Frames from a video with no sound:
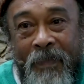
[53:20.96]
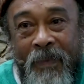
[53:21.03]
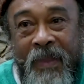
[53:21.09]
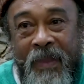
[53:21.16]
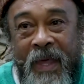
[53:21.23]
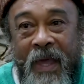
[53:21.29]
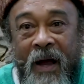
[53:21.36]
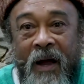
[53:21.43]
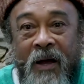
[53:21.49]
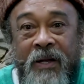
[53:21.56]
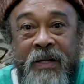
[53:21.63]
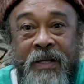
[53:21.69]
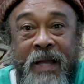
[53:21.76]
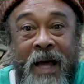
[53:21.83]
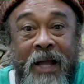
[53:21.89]
They are
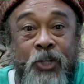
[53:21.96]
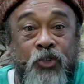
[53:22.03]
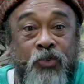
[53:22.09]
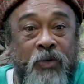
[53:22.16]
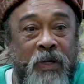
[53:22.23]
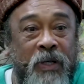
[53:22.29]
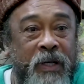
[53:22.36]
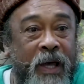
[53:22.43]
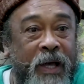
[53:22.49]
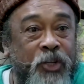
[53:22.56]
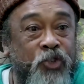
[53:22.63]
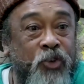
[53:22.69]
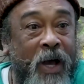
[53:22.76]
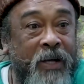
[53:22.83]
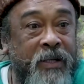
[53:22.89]
naturally
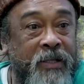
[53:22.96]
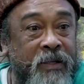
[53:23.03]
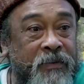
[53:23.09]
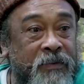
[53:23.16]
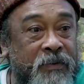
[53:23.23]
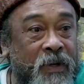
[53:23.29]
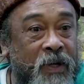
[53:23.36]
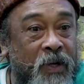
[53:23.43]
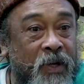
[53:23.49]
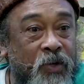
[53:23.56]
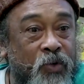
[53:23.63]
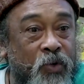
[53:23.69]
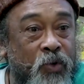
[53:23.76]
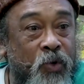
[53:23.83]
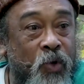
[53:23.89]
attractive
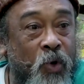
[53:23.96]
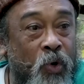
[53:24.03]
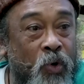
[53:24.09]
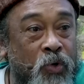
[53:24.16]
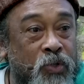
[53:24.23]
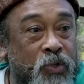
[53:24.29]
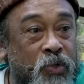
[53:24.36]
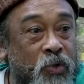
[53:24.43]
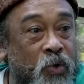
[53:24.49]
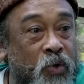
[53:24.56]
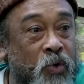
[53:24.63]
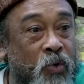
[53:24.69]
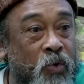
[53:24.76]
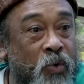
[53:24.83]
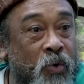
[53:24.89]
to those
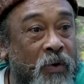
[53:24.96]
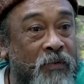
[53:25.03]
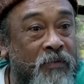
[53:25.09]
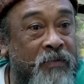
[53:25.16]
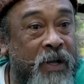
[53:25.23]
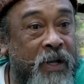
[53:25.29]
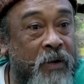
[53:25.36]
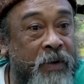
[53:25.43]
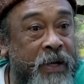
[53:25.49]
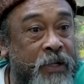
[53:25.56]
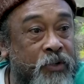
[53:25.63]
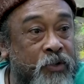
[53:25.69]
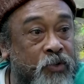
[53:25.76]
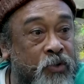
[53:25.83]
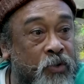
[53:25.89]
who venerate
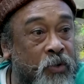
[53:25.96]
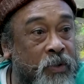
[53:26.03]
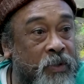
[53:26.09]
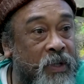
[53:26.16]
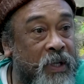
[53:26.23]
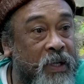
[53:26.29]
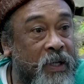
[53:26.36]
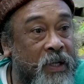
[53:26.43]
truth,